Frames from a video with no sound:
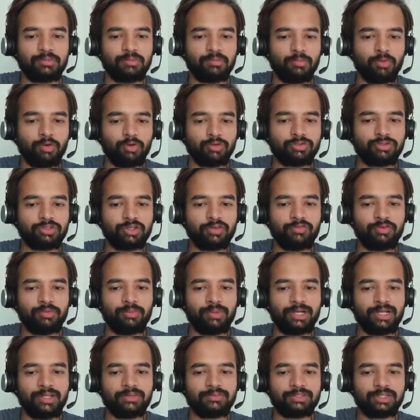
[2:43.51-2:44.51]
Most of you
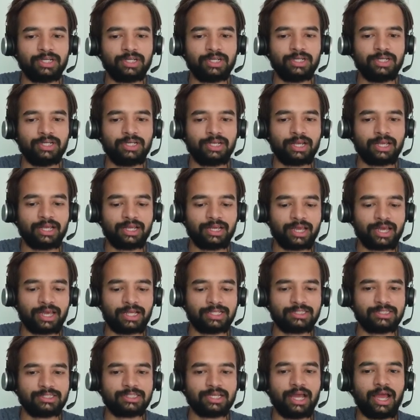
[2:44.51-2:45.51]
might have studied try
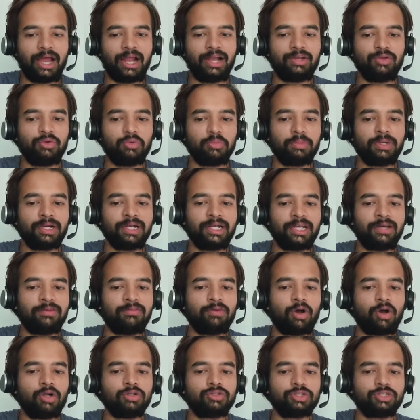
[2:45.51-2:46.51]
catch, and you might have
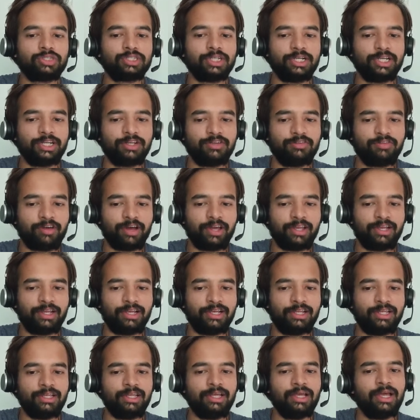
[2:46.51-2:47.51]
also studied
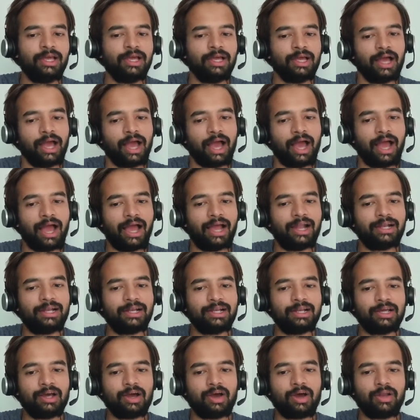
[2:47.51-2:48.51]
finally. And
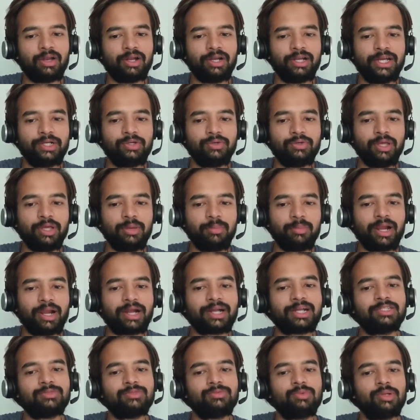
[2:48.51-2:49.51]
on a day-to-day
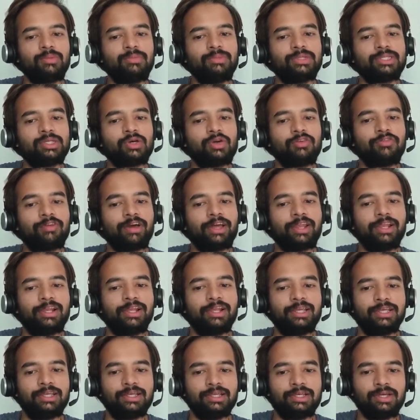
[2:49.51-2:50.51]
practice, we'll miss out
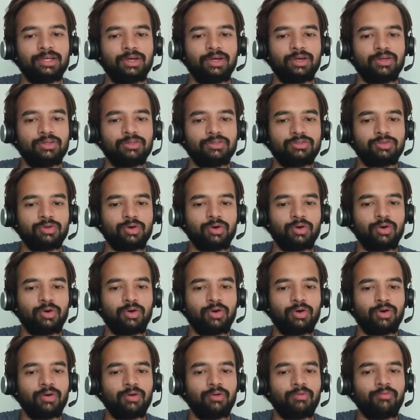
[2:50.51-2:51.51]
finally.
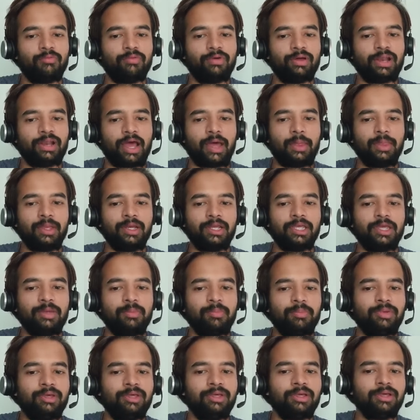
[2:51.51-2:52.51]
So rather
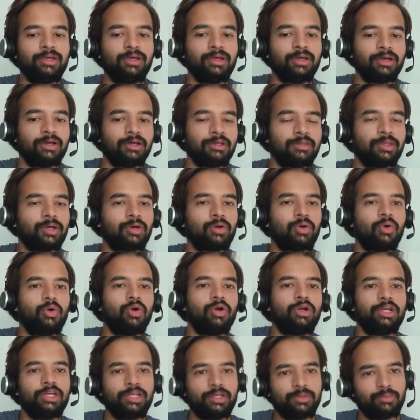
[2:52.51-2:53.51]
keeping the
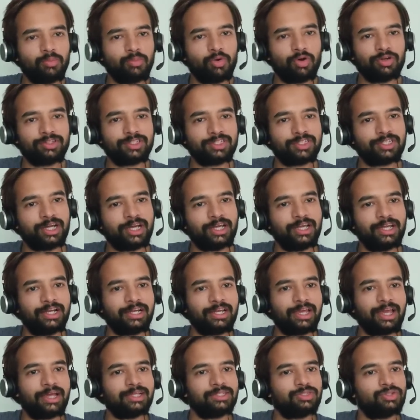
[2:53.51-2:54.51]
code in both try and
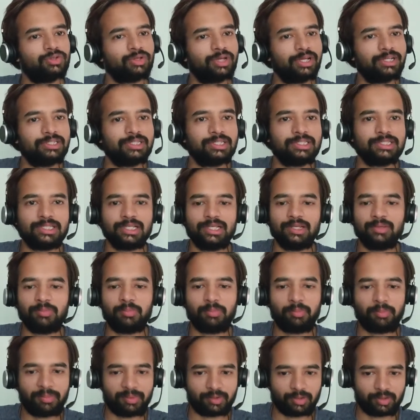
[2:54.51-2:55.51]
catch, you can easily
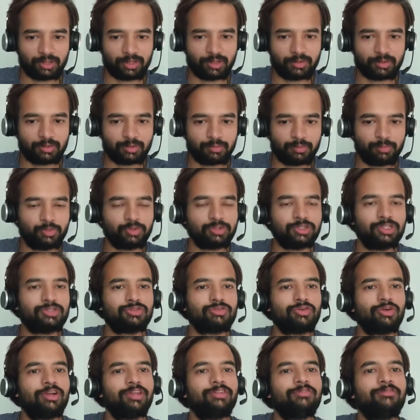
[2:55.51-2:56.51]
put this
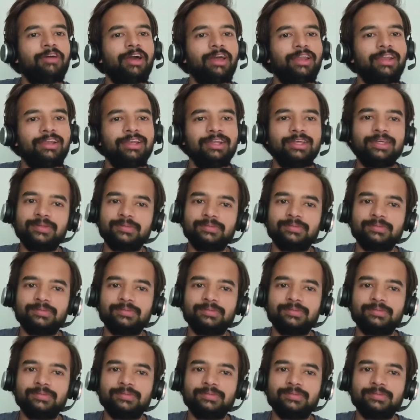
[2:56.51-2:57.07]
code in finally.